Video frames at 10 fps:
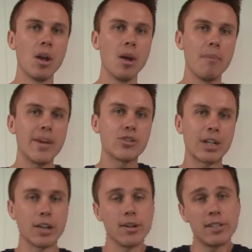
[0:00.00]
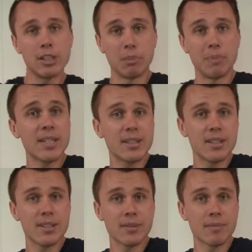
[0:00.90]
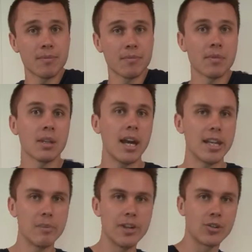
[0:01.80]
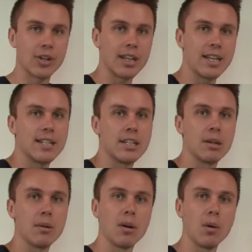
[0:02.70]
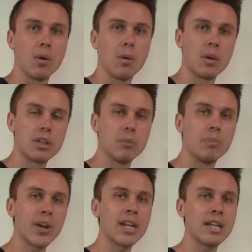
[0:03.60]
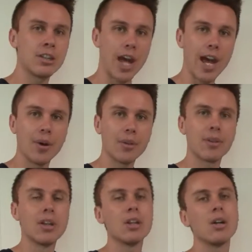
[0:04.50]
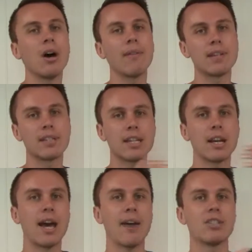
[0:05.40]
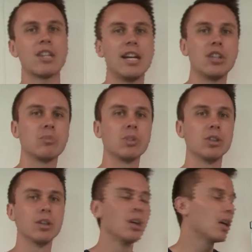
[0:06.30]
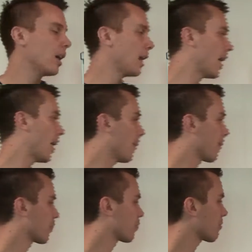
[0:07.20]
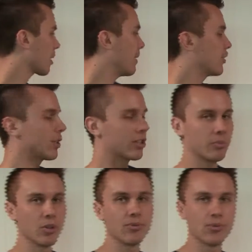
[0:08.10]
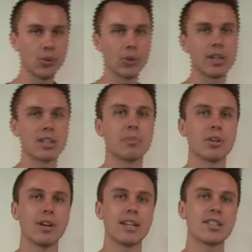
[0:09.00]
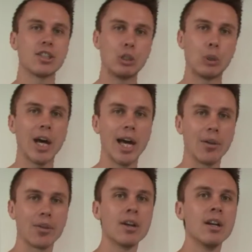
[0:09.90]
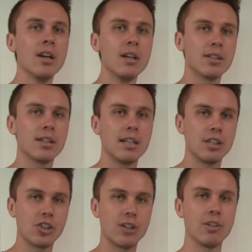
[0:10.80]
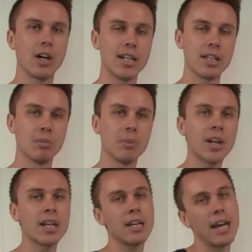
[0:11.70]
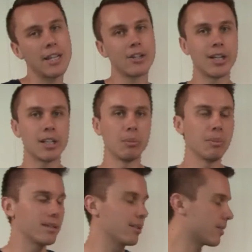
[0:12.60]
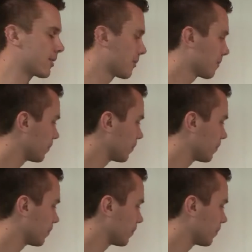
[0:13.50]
measuring those in your business, and you're measuring these in your body and your health, you're obviously going to have a tangible metric to move forward and to progress your health so that you achieve your ideal body and your ideal business.